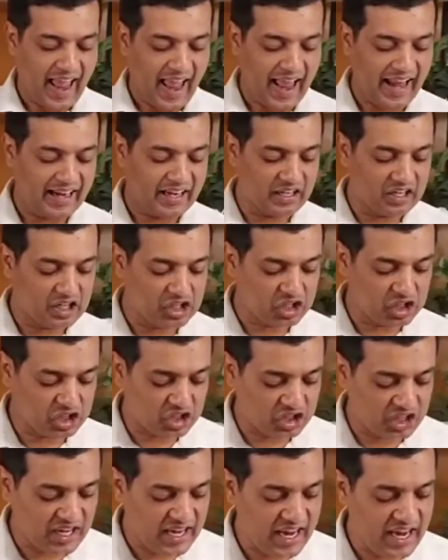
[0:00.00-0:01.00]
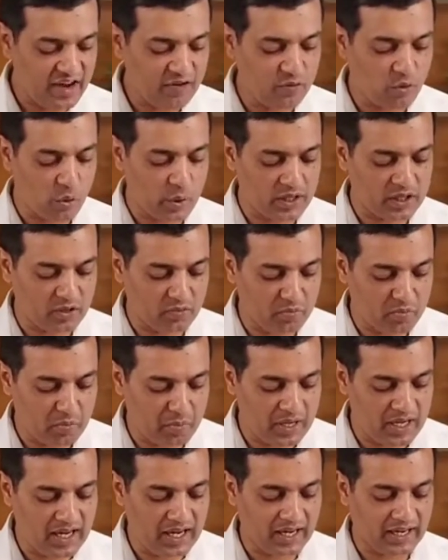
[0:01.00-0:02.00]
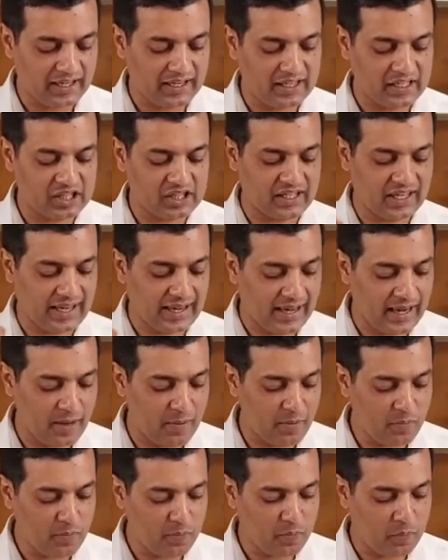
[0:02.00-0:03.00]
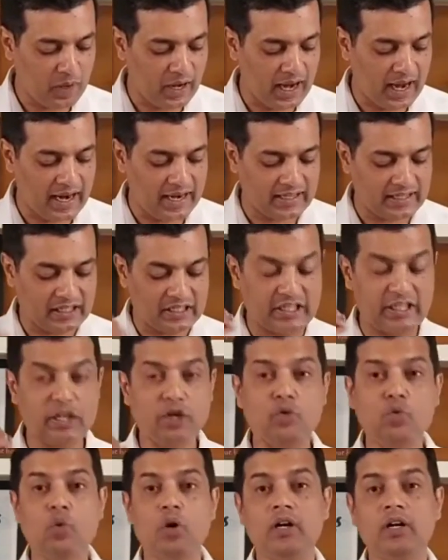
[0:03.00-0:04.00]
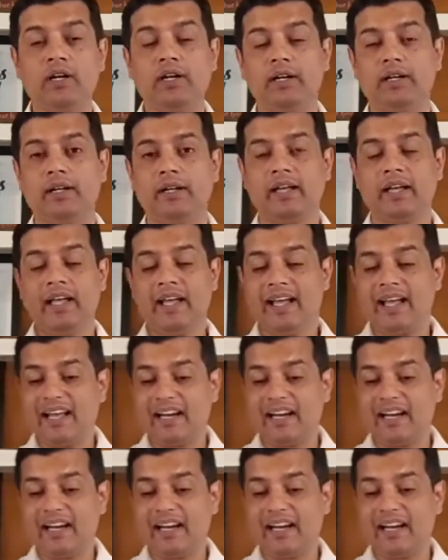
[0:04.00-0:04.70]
and receive with meekness the implanted word.